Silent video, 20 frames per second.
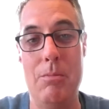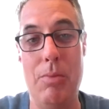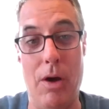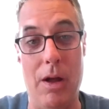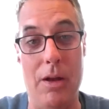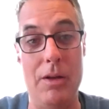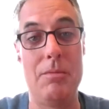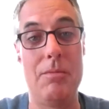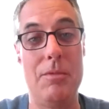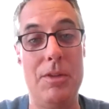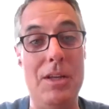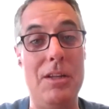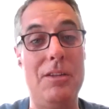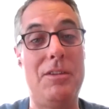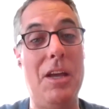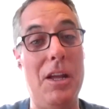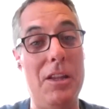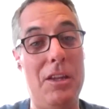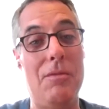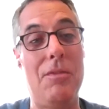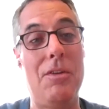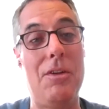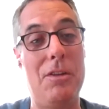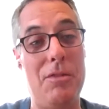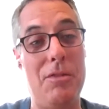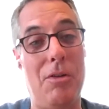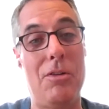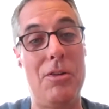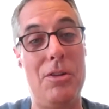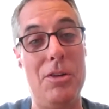But the intent of it
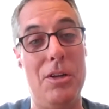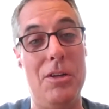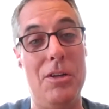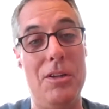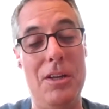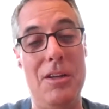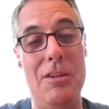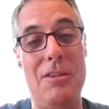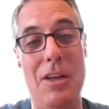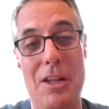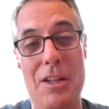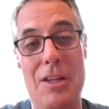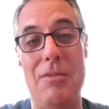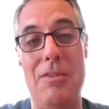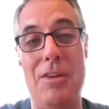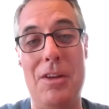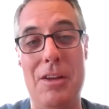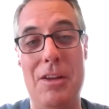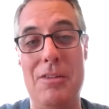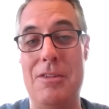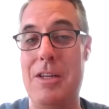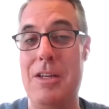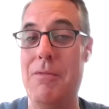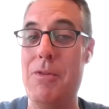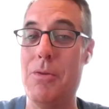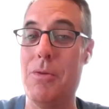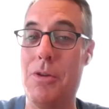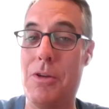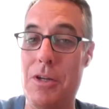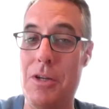is all good. The intent of it is give
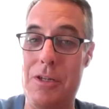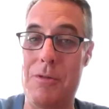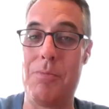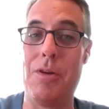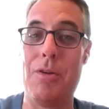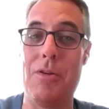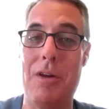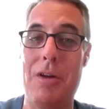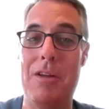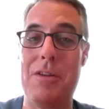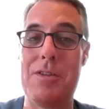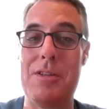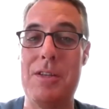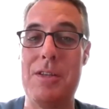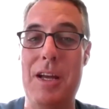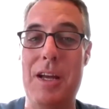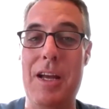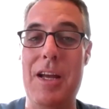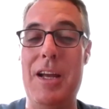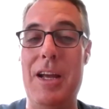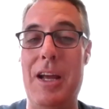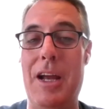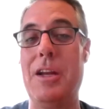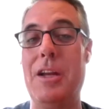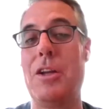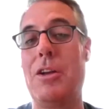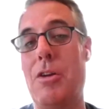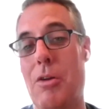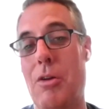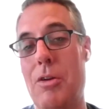you a good experience and
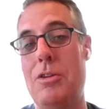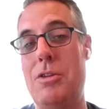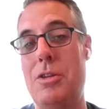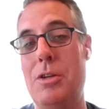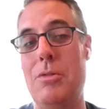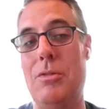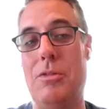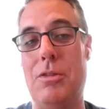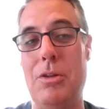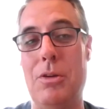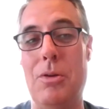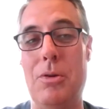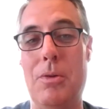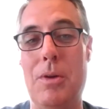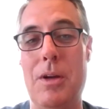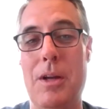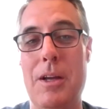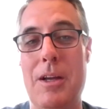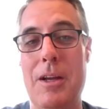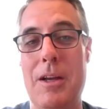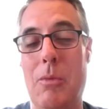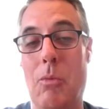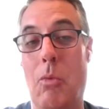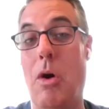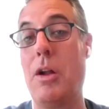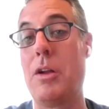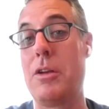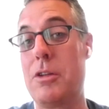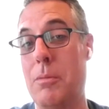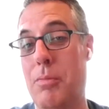encourage you to
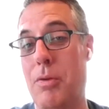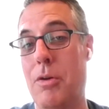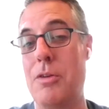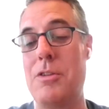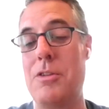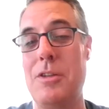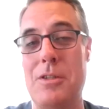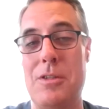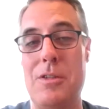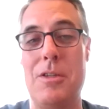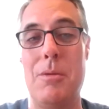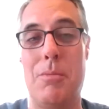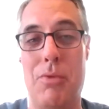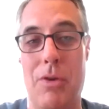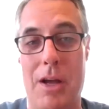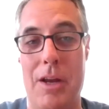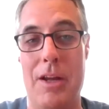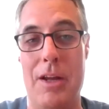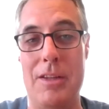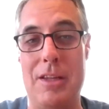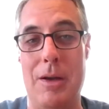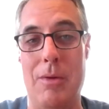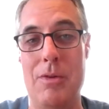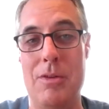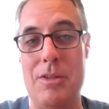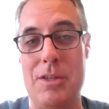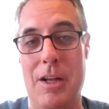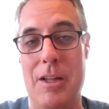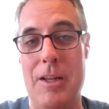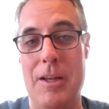want to purchase the product that we're
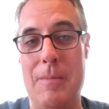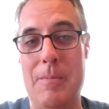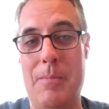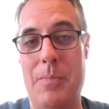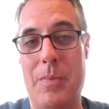selling.